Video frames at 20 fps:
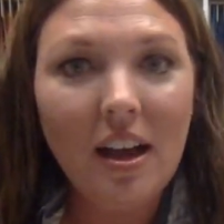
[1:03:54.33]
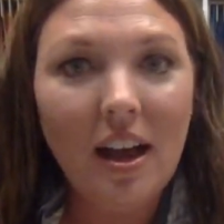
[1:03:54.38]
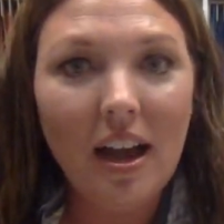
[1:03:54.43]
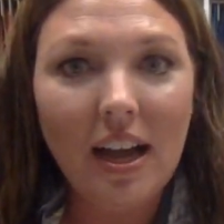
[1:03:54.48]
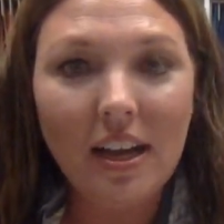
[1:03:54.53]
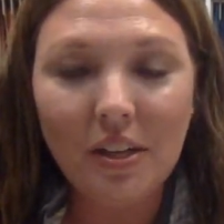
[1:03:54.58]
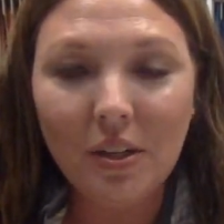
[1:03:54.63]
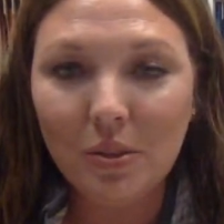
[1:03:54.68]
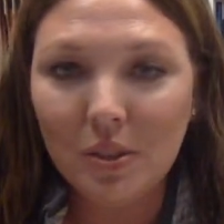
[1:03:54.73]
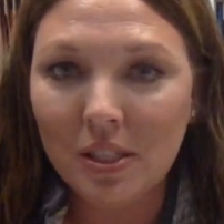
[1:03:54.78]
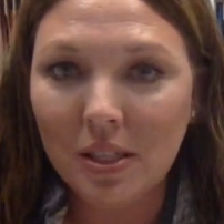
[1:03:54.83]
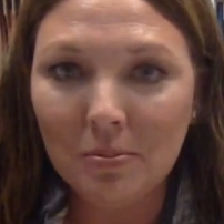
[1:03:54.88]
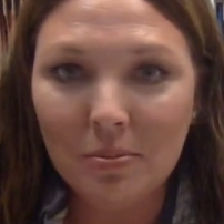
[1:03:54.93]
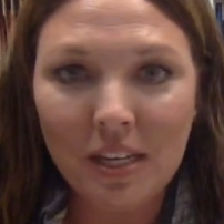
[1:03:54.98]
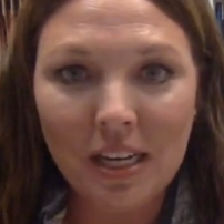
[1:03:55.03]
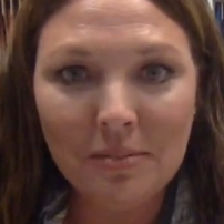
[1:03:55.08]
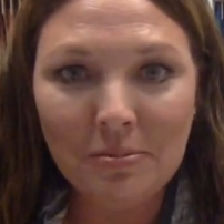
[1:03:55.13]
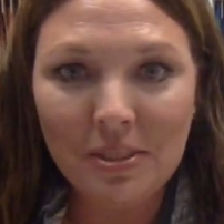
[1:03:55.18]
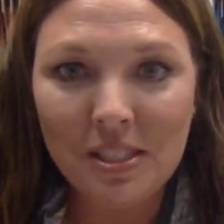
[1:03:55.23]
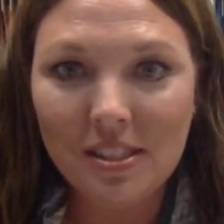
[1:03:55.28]
I know
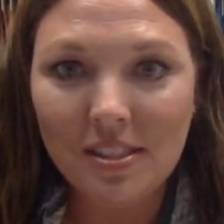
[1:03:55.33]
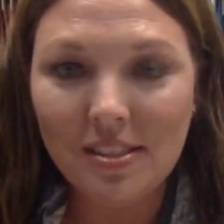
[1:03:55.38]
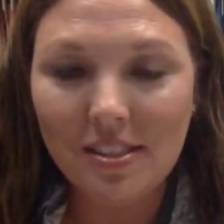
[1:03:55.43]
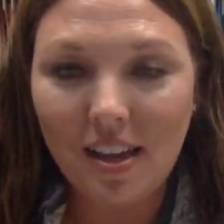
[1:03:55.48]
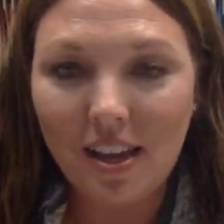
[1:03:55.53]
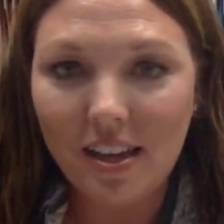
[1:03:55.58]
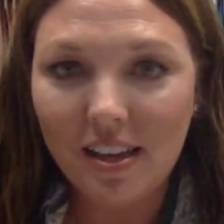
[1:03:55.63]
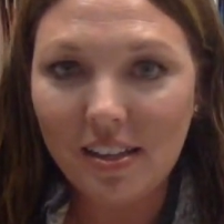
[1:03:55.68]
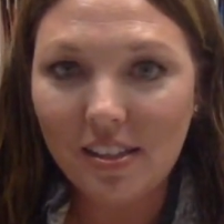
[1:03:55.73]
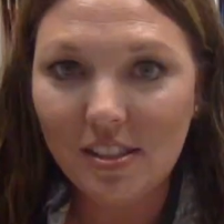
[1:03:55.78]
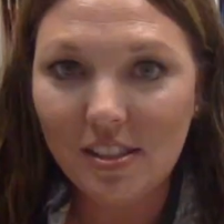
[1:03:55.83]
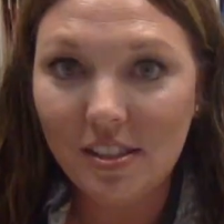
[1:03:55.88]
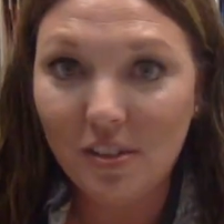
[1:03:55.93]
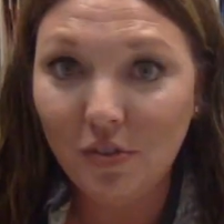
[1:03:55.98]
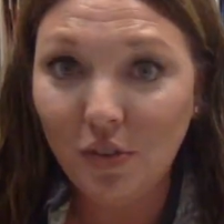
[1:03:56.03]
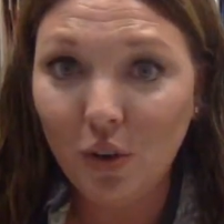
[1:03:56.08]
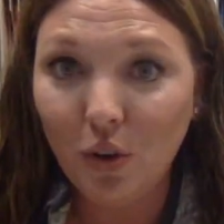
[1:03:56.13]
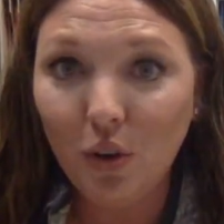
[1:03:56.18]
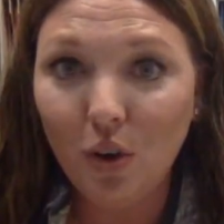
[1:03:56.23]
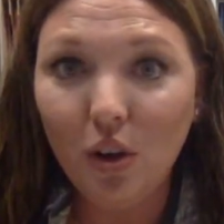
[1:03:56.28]
sometimes the site is
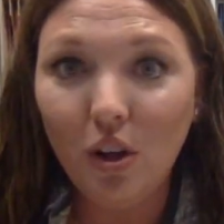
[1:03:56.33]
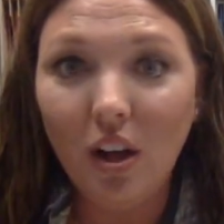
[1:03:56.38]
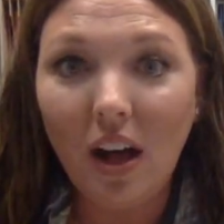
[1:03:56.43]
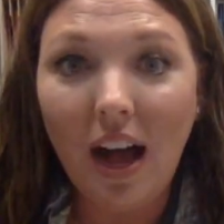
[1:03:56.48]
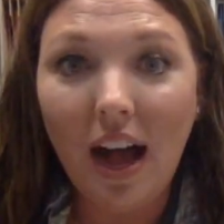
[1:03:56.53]
difficult.